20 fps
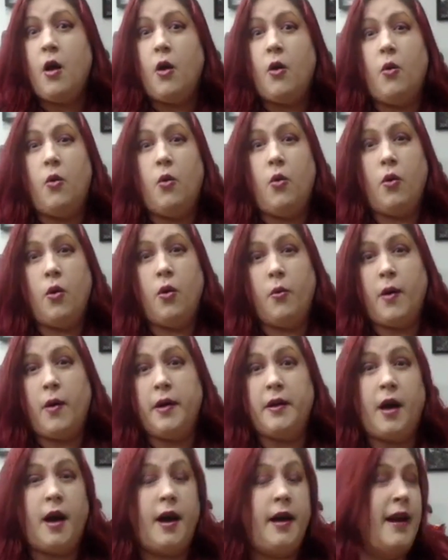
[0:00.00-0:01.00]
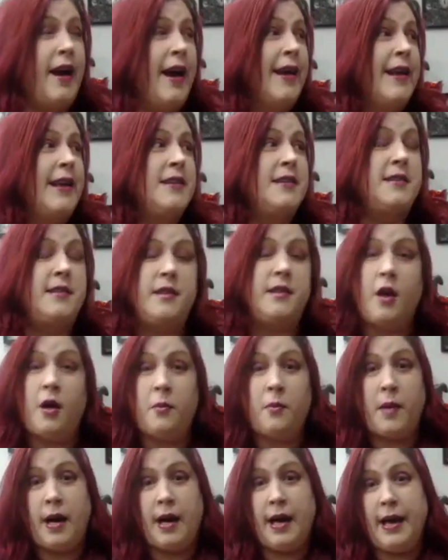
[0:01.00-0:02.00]
or whatnot, I can sit
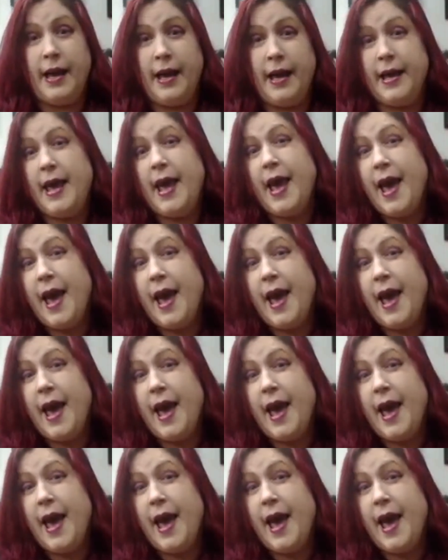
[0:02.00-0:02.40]
on my